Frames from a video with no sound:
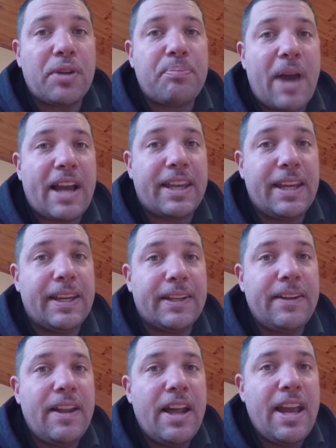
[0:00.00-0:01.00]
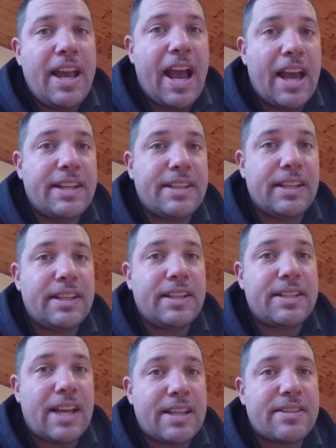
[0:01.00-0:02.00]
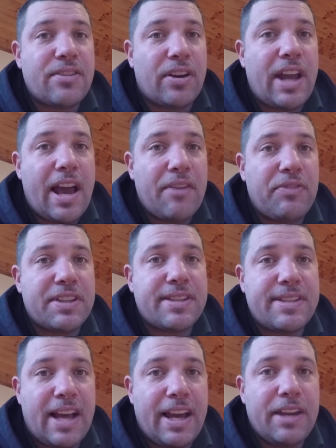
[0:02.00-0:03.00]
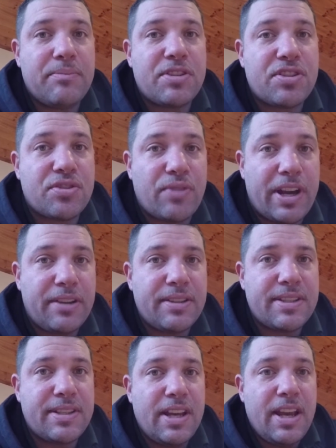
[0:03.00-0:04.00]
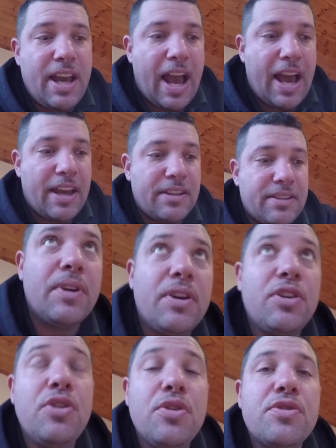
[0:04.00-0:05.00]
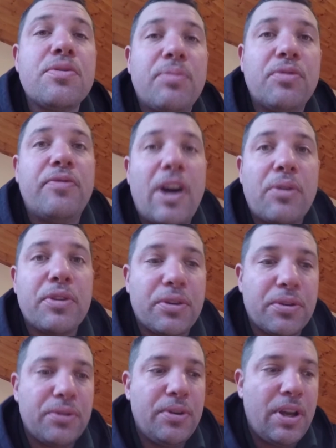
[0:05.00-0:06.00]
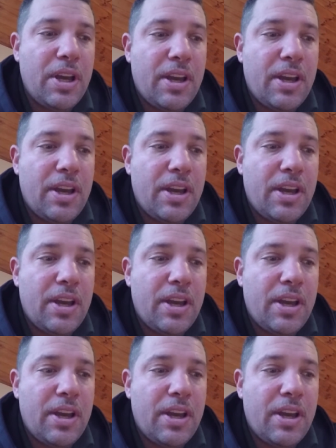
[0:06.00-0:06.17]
it back in and it does not have the same strengths and usable value